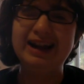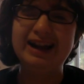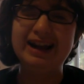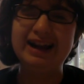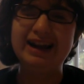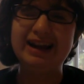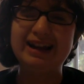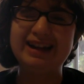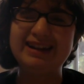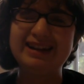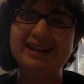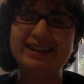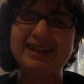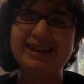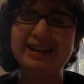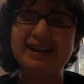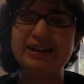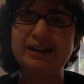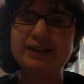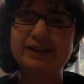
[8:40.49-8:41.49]
and
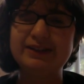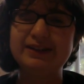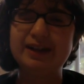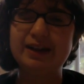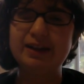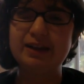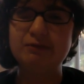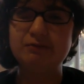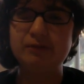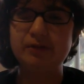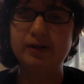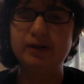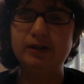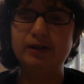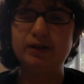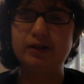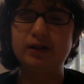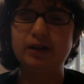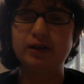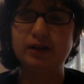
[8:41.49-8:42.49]
then it turns out that
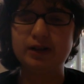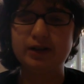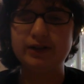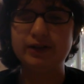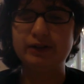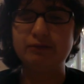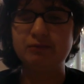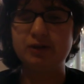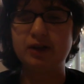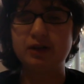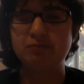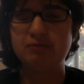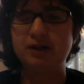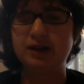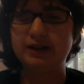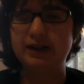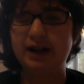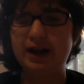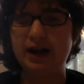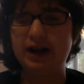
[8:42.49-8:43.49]
Clary's mother's been
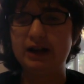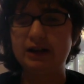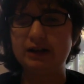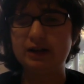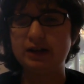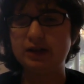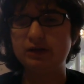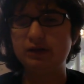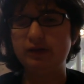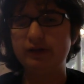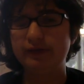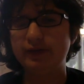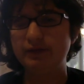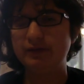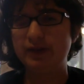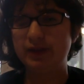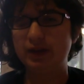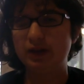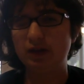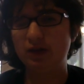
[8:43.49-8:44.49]
attacked, and the two of them
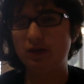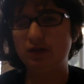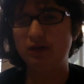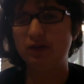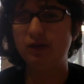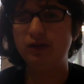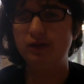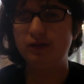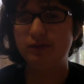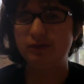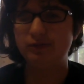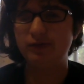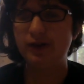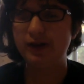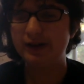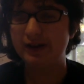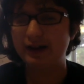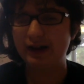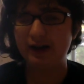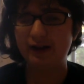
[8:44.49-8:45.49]
have to go
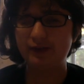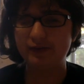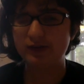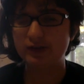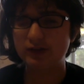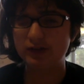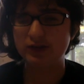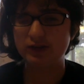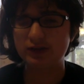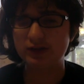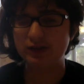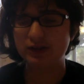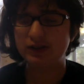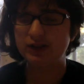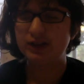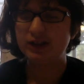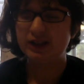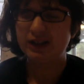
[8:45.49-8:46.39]
running after her.